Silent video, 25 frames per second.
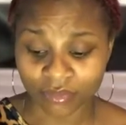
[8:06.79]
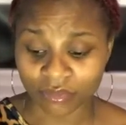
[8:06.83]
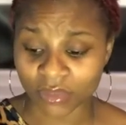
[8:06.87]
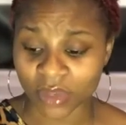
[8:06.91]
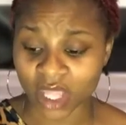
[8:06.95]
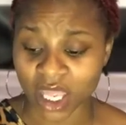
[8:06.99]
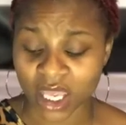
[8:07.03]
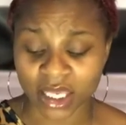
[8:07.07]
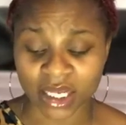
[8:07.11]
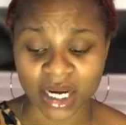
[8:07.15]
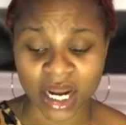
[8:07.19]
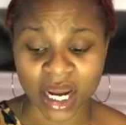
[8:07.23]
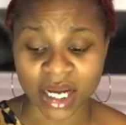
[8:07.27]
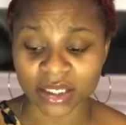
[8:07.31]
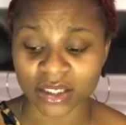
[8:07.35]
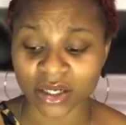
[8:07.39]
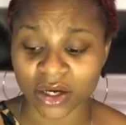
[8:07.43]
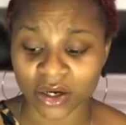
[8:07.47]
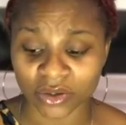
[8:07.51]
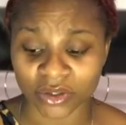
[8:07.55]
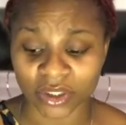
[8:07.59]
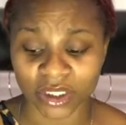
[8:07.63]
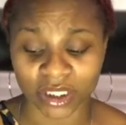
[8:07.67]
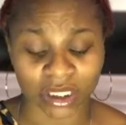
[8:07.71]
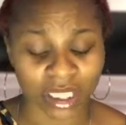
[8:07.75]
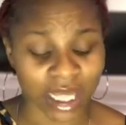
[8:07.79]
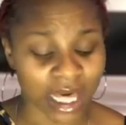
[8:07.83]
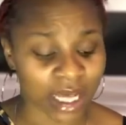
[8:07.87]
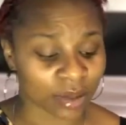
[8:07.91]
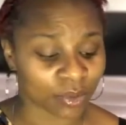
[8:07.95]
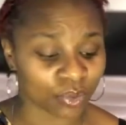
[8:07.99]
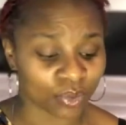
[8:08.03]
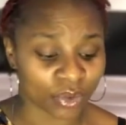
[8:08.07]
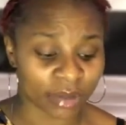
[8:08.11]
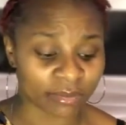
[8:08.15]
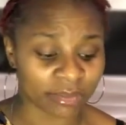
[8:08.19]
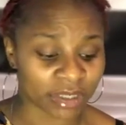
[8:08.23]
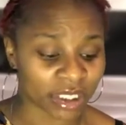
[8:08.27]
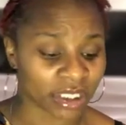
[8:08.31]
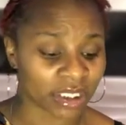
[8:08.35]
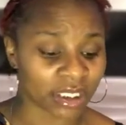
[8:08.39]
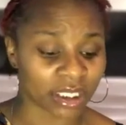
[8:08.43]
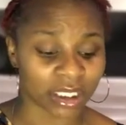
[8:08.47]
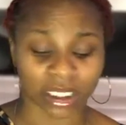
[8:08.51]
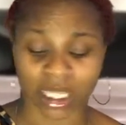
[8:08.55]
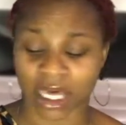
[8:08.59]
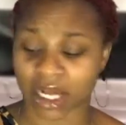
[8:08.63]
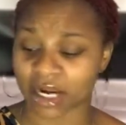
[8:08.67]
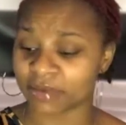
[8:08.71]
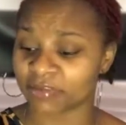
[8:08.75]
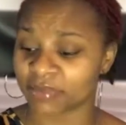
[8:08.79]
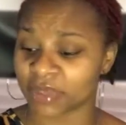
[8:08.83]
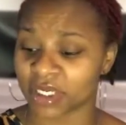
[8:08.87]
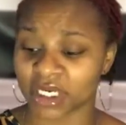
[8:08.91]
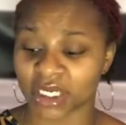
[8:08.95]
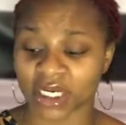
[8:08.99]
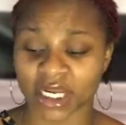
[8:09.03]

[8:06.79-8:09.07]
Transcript: And I know that a lot of women, a lot of men